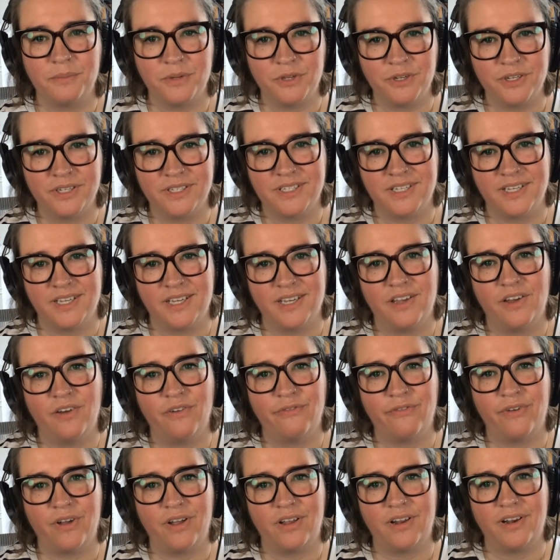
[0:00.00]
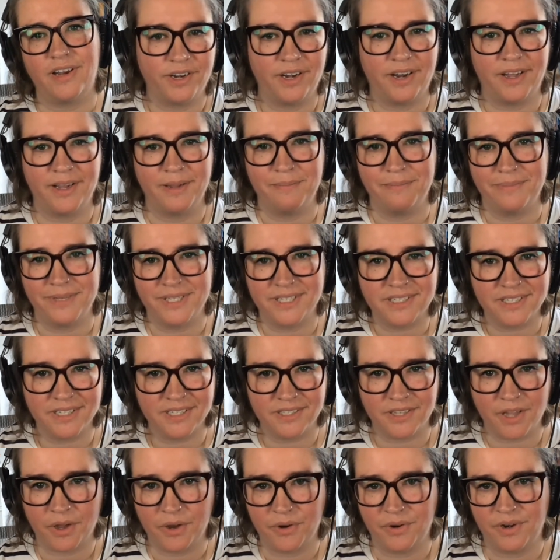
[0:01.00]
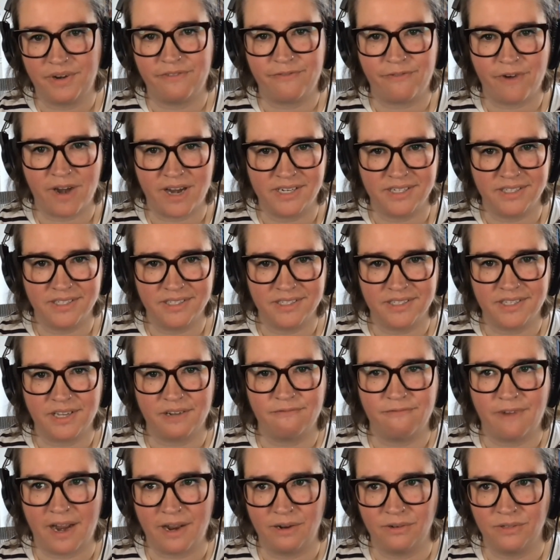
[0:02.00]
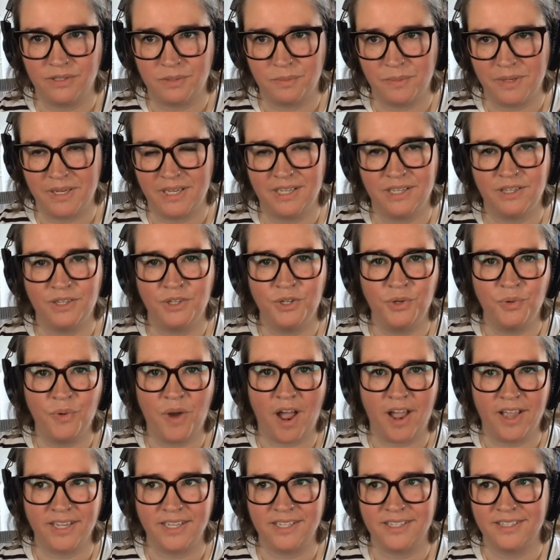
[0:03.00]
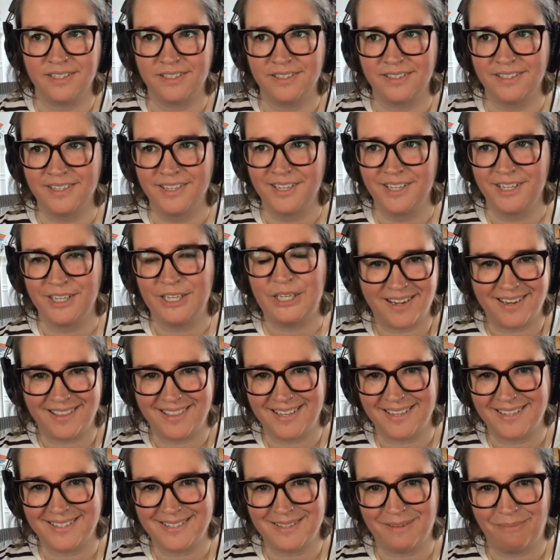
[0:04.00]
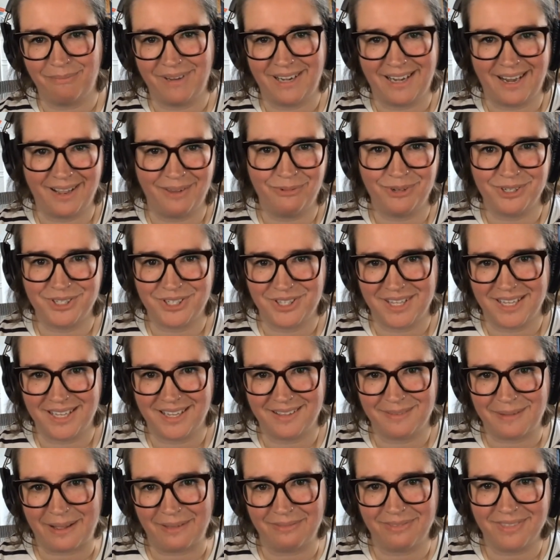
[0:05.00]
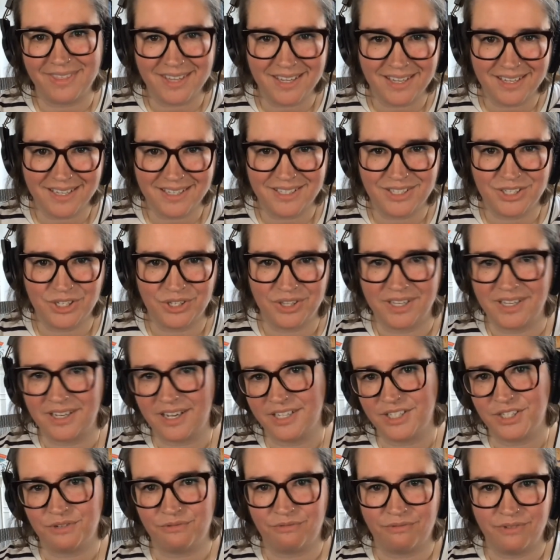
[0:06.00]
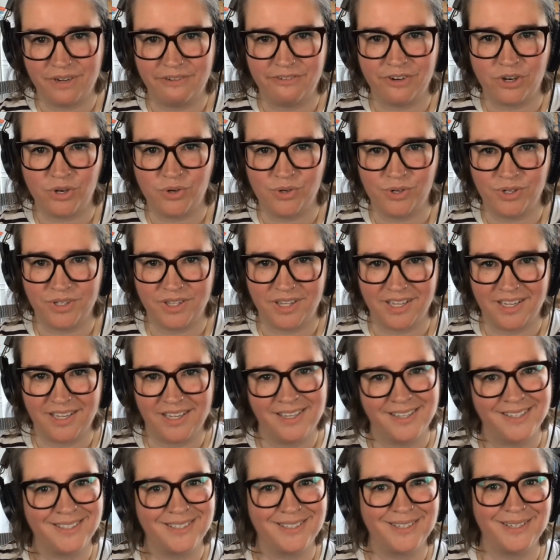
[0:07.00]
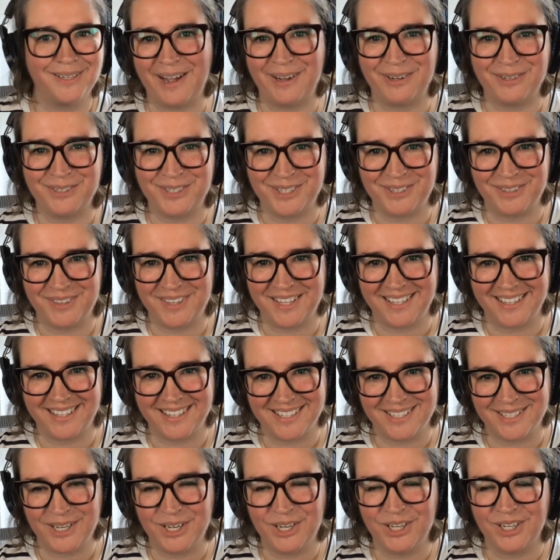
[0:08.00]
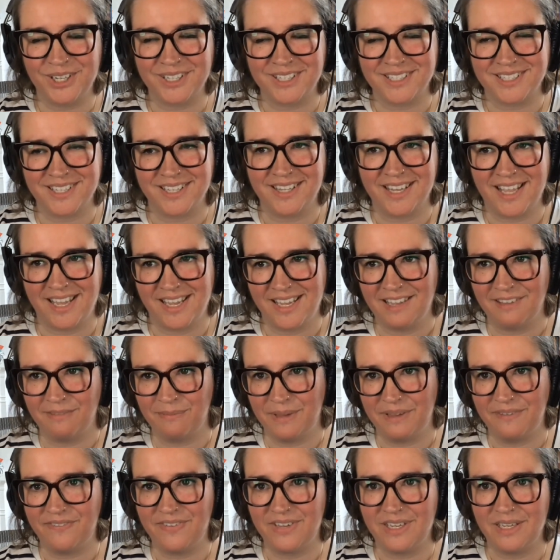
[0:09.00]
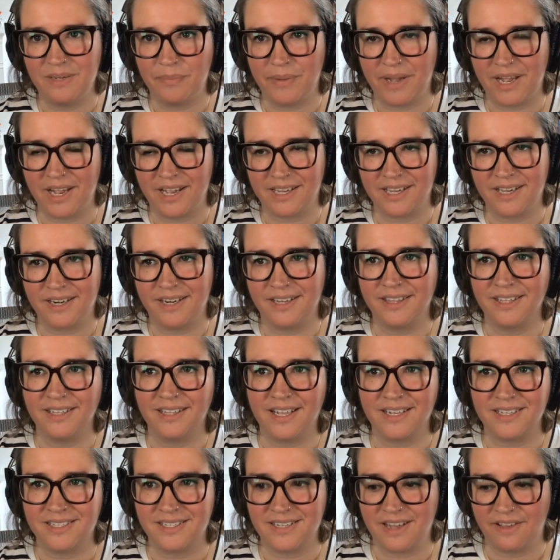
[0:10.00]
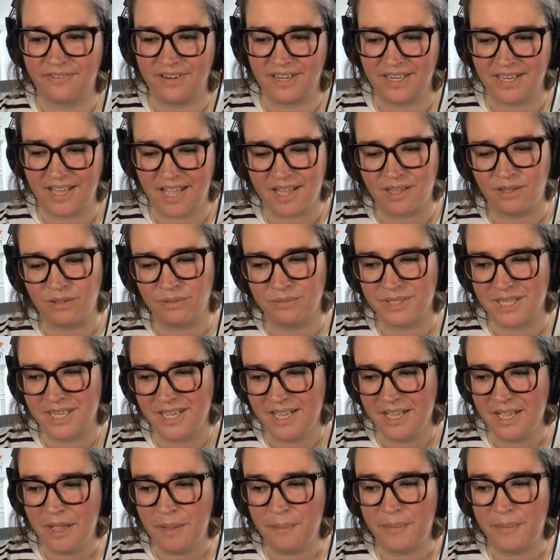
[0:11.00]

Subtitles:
community of online business owner friends around me who I can send things and be like, what do you think about this? Do you think I should re-record this? How do you think this looks? And they give me feedback. And I think that's definitely helped.